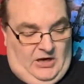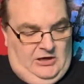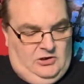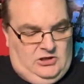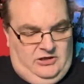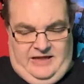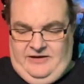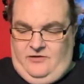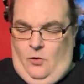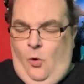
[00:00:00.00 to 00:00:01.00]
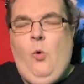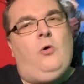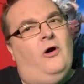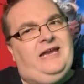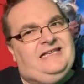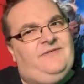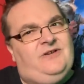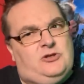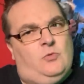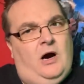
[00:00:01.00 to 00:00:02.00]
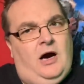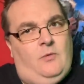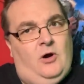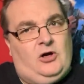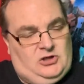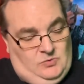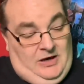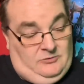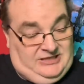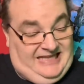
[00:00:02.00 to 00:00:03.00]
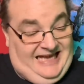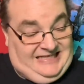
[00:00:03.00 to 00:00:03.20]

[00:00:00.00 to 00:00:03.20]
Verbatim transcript: It looks like they've all got individual artwork as well, so that's